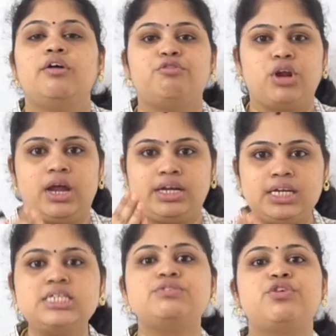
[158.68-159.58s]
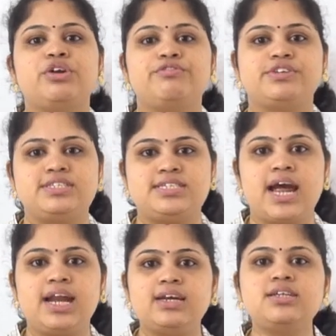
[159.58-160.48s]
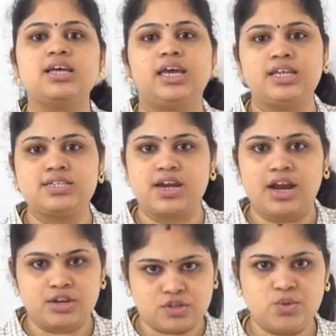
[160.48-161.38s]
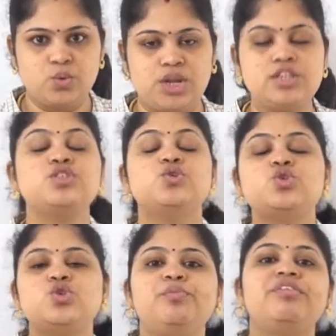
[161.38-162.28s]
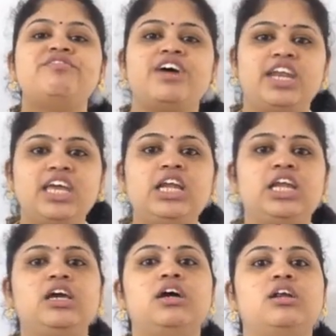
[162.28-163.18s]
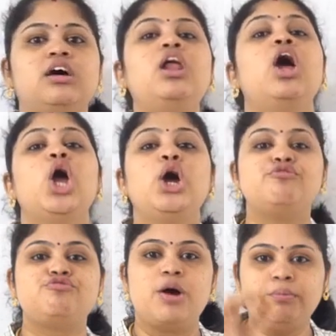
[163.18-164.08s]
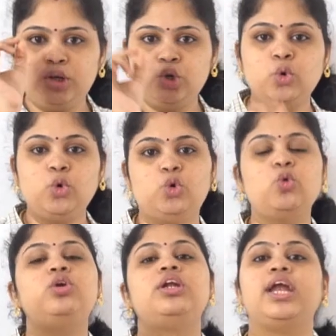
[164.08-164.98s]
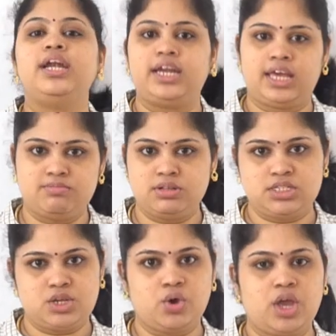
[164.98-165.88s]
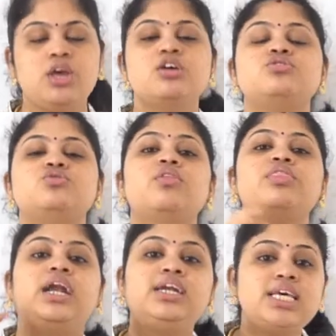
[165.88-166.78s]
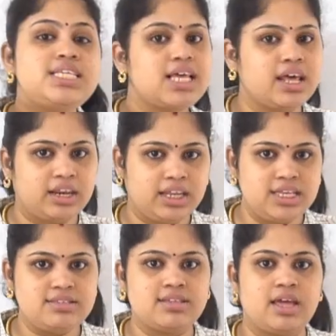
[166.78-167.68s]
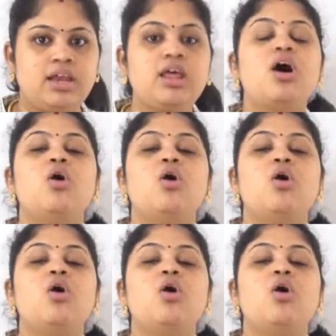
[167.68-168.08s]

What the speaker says: For at least for a first standard, second standard students, you should be very clearer from 2 to 10 tables. Okay. So that is the reason.